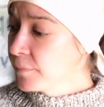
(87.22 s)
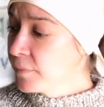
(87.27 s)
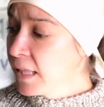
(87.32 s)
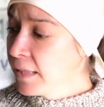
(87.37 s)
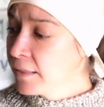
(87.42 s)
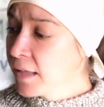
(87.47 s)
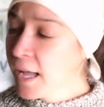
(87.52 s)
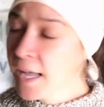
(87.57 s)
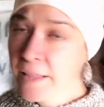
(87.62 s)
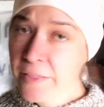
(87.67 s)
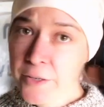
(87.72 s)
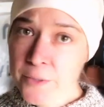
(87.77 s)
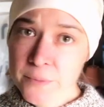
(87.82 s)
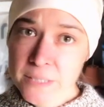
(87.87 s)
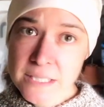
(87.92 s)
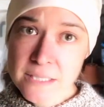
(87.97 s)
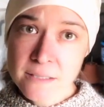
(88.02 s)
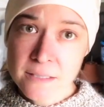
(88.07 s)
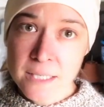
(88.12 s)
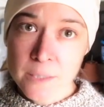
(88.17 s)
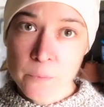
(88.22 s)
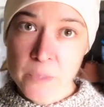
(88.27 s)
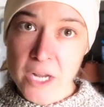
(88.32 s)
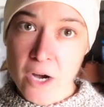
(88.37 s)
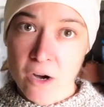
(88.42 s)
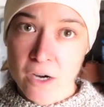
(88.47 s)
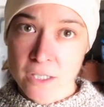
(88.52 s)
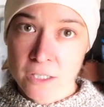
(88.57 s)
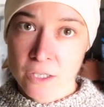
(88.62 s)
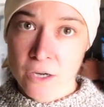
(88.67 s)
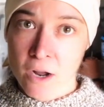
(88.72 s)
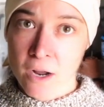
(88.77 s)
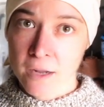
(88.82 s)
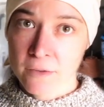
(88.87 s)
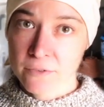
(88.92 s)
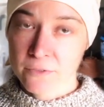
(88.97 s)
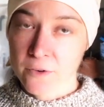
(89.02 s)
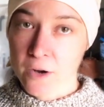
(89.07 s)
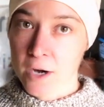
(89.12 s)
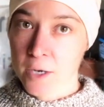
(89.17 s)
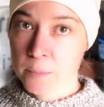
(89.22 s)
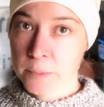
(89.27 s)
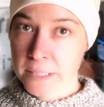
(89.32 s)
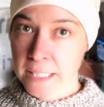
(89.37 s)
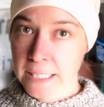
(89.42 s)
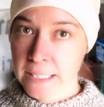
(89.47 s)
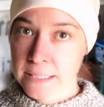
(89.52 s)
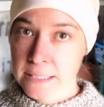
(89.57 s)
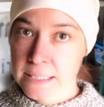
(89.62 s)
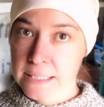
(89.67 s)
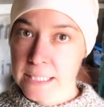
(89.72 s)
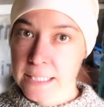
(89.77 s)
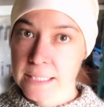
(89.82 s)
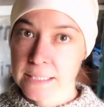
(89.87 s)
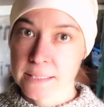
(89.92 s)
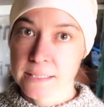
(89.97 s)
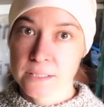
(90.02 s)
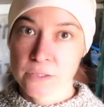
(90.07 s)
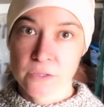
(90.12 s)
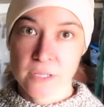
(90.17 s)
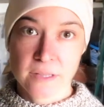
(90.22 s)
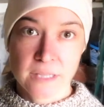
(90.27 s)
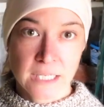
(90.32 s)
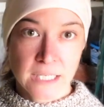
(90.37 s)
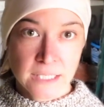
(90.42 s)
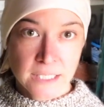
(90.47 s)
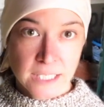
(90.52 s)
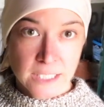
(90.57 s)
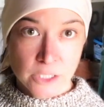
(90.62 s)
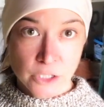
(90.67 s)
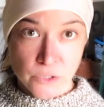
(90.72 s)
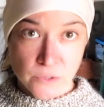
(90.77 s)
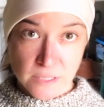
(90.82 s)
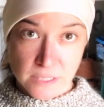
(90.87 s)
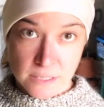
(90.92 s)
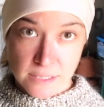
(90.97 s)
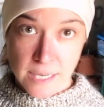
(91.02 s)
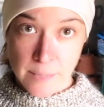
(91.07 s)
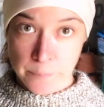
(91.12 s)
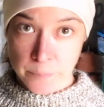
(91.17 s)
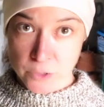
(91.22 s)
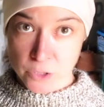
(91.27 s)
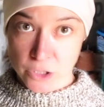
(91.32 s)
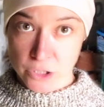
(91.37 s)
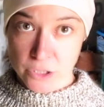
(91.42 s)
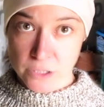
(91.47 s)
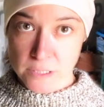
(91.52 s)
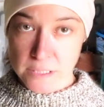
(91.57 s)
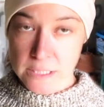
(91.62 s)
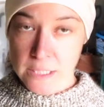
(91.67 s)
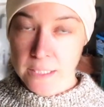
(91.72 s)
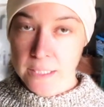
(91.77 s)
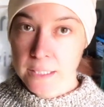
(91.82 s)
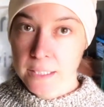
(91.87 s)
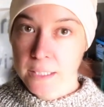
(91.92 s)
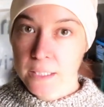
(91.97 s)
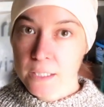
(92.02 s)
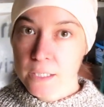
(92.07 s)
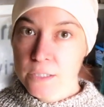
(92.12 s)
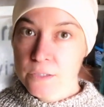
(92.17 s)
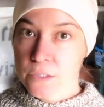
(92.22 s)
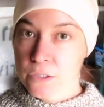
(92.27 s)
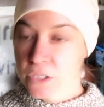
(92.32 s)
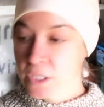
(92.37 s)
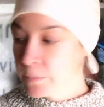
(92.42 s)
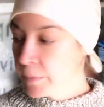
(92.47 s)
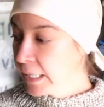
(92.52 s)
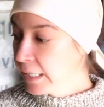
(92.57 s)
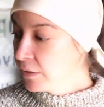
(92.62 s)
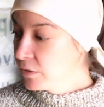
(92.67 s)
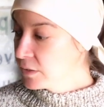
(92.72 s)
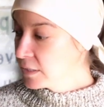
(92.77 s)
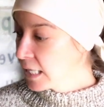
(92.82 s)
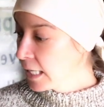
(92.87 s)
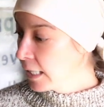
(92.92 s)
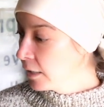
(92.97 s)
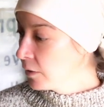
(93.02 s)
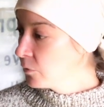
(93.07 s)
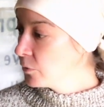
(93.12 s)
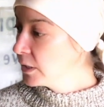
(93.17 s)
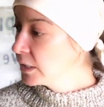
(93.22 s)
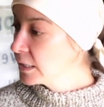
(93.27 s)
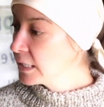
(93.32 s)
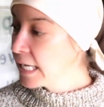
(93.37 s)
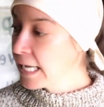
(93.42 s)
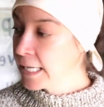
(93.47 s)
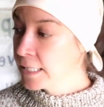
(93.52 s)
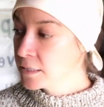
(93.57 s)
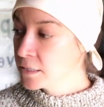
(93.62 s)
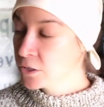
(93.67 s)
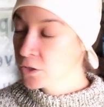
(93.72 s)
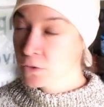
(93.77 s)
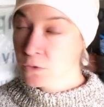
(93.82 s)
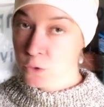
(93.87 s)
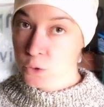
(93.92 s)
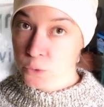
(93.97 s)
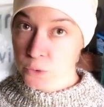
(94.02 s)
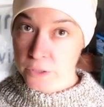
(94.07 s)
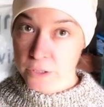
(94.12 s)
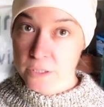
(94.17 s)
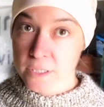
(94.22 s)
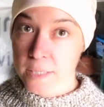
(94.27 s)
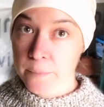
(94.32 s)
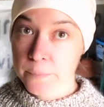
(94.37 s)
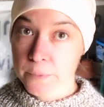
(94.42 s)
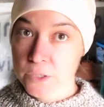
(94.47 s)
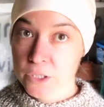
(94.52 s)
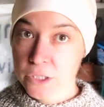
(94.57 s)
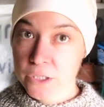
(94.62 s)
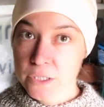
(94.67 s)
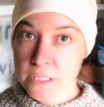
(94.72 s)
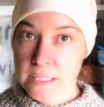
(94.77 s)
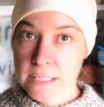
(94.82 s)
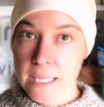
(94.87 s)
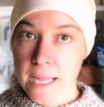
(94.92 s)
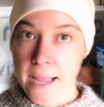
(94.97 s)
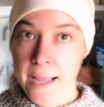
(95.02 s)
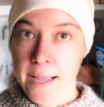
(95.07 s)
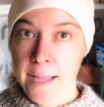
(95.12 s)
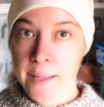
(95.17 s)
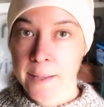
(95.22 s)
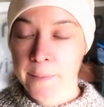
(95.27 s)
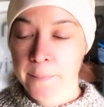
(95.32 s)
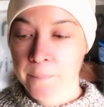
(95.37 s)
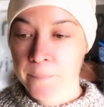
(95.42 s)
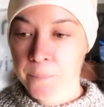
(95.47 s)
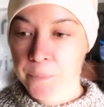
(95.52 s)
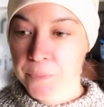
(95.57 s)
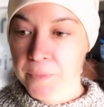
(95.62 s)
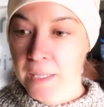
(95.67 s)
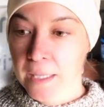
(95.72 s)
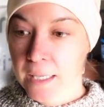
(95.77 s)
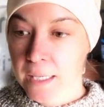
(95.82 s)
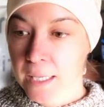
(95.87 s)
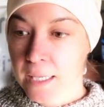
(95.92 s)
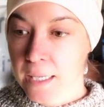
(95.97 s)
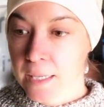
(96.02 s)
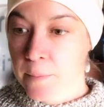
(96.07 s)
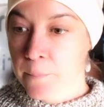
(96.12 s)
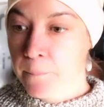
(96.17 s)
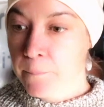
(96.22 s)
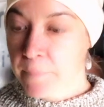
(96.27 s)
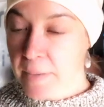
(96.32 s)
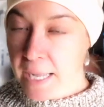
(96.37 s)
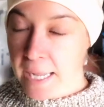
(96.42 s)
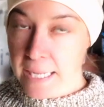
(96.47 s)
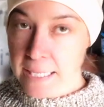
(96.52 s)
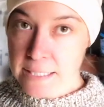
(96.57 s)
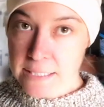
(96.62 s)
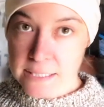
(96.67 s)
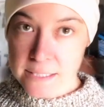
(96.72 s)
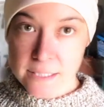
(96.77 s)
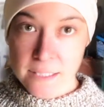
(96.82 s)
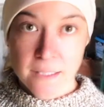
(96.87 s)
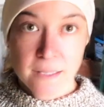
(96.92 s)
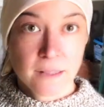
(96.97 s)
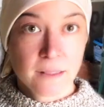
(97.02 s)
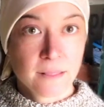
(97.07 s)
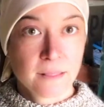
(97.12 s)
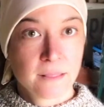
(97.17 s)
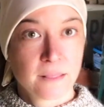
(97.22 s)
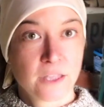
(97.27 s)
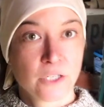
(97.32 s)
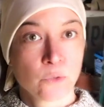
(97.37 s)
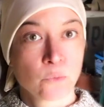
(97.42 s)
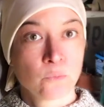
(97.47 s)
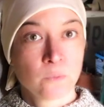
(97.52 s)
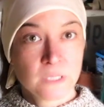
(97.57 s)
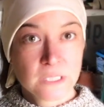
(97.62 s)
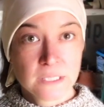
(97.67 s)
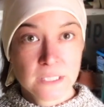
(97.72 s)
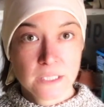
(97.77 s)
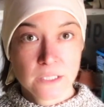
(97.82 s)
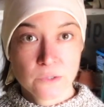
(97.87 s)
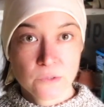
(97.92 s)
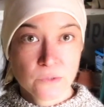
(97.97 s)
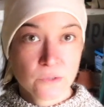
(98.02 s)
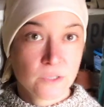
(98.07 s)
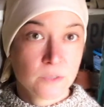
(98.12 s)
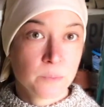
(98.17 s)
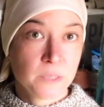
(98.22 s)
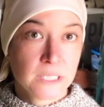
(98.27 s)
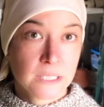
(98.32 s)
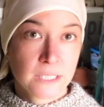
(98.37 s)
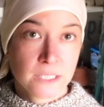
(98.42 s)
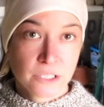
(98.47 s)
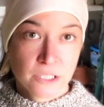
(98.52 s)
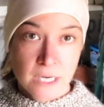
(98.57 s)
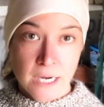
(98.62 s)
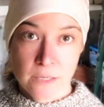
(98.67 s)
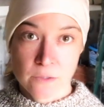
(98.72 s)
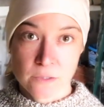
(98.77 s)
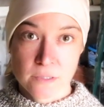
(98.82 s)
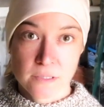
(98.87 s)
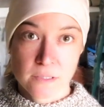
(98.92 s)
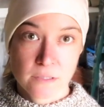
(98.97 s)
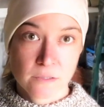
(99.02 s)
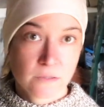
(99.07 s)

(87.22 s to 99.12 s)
The other reason that we harden off our plants is so that they can get used to temperatures. So tomatoes can really handle cooler temperatures, but they're really used to being in your house.